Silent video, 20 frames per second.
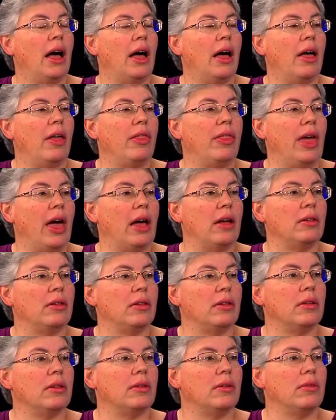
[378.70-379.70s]
that
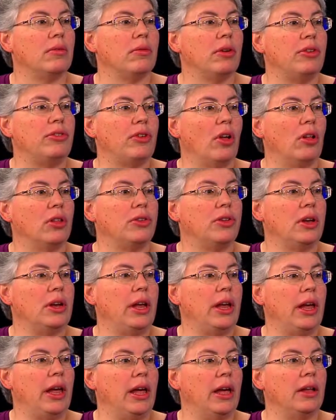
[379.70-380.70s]
resulted
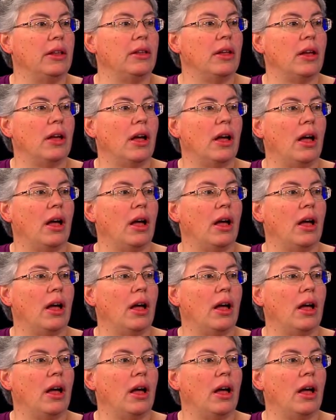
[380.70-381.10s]
in